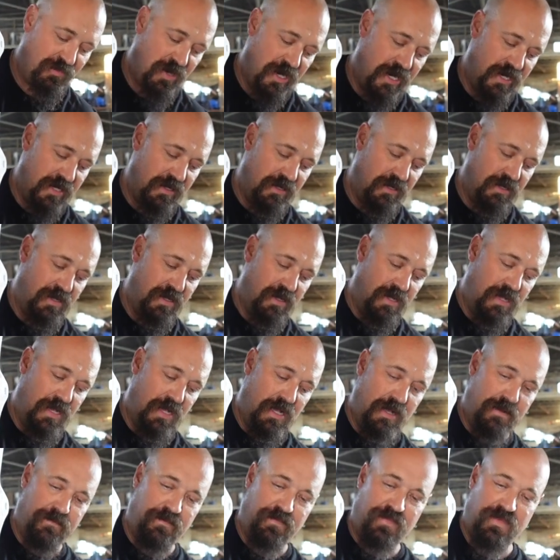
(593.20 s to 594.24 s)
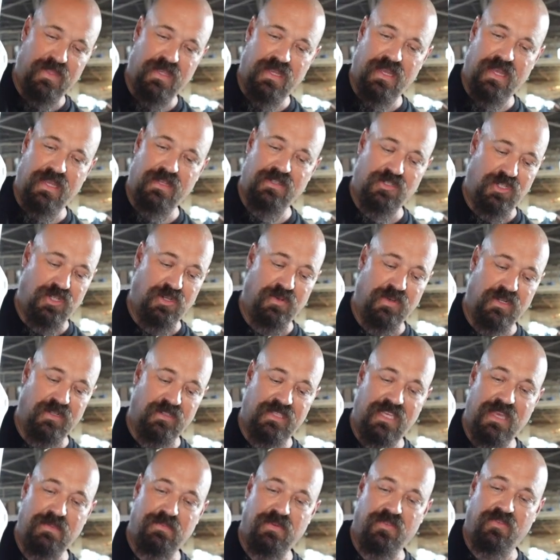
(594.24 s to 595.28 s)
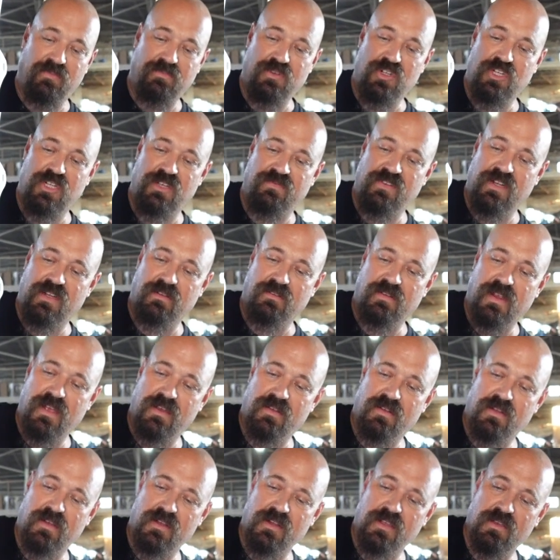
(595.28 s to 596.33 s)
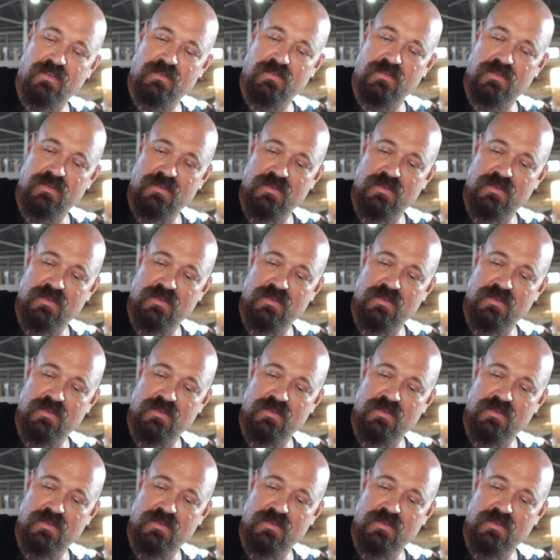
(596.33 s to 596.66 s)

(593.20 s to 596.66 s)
right, and two, it'll keep it from shifting around on you.